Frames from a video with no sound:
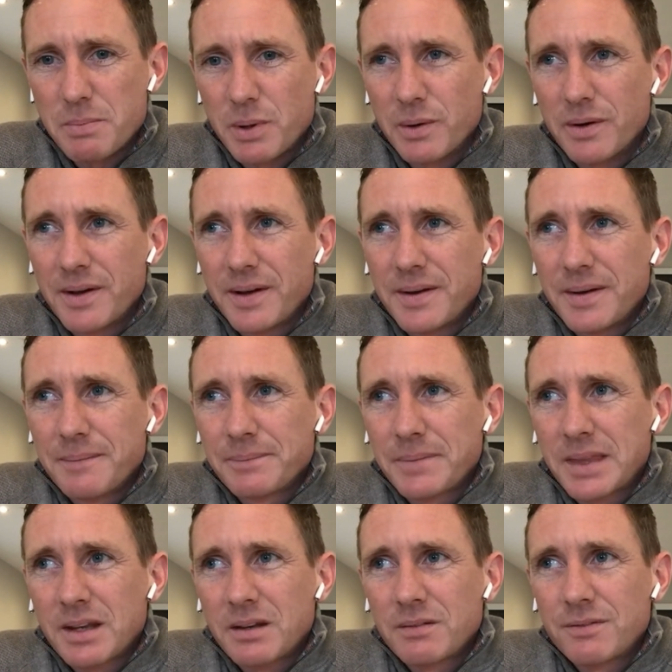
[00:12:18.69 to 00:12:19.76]
But
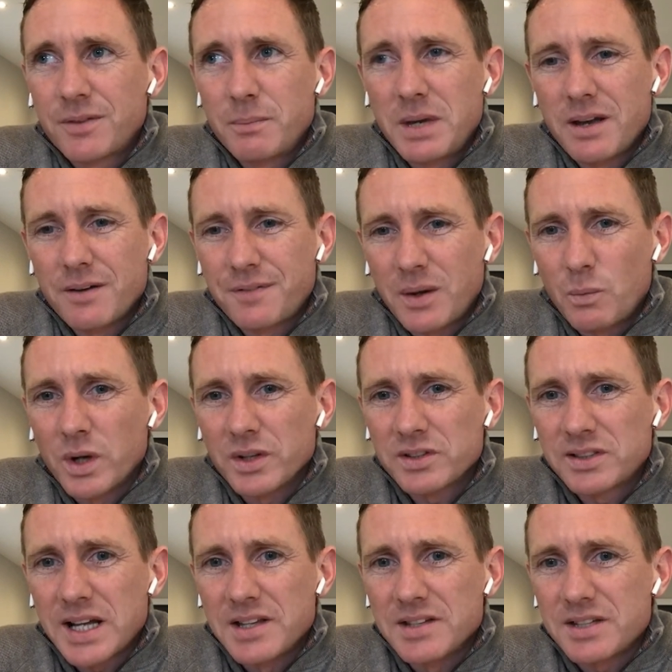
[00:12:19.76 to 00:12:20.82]
for me, I think what
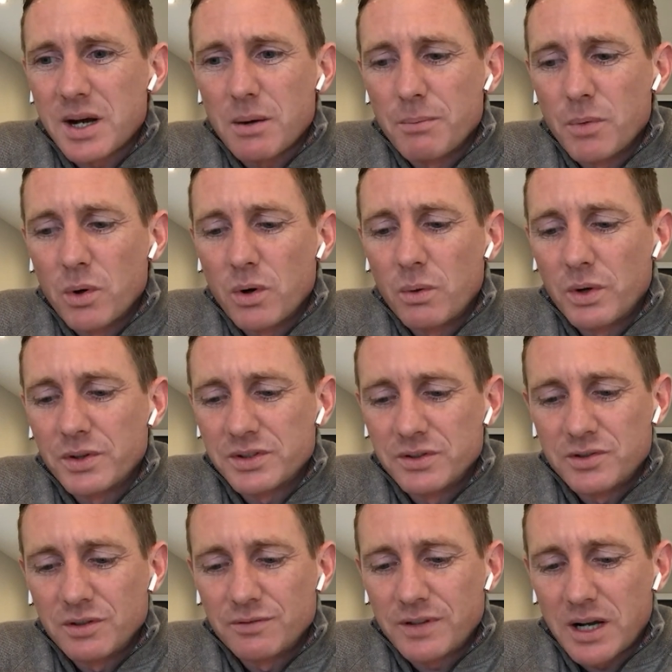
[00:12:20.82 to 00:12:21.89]
stands out more was in
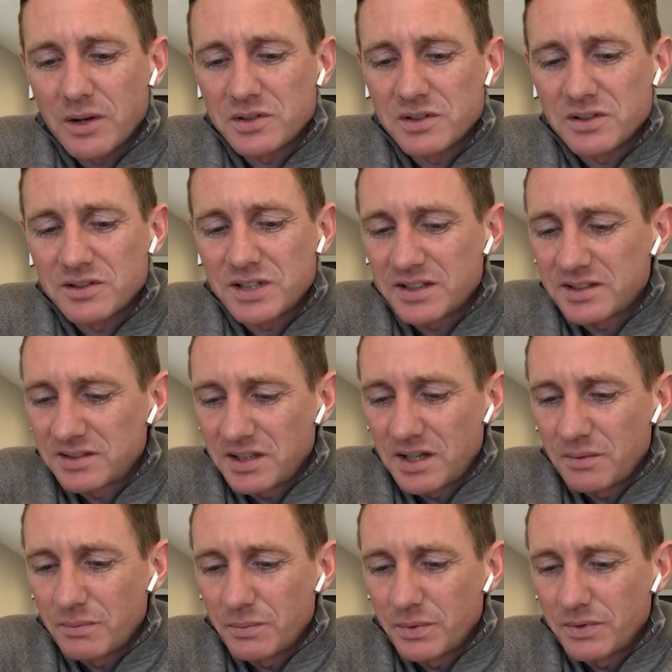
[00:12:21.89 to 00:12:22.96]

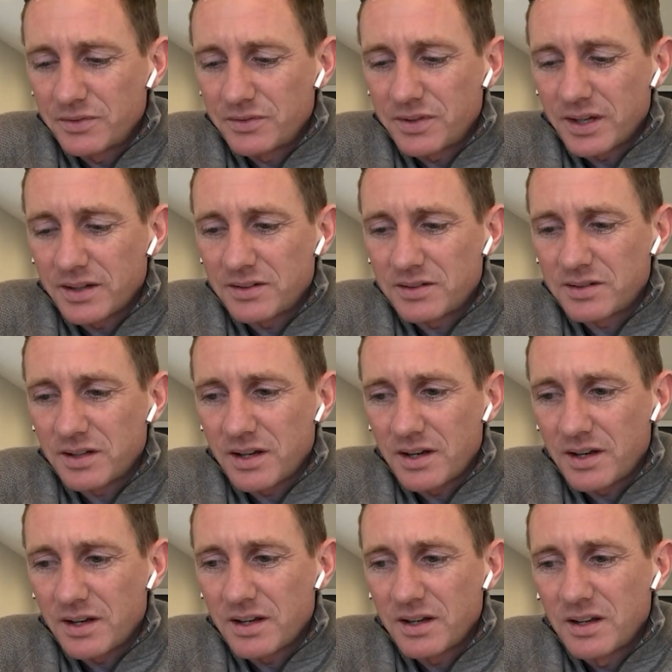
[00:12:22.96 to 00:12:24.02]
2016 was
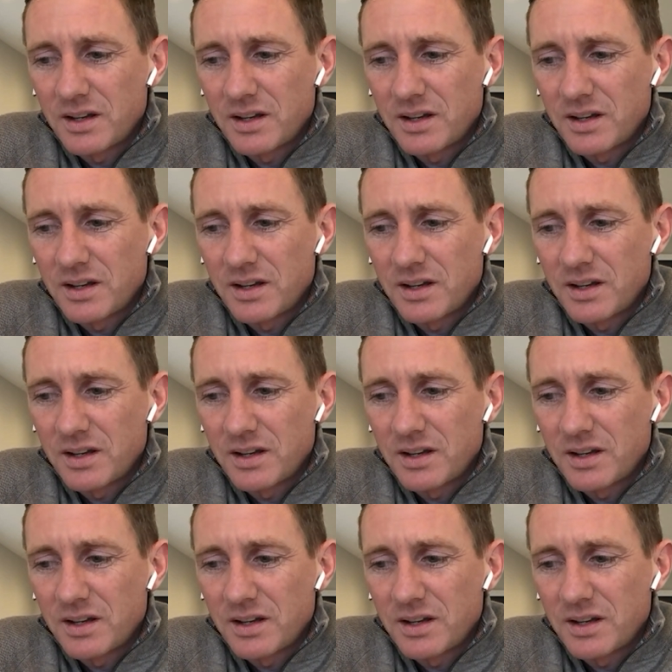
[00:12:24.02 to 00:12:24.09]
that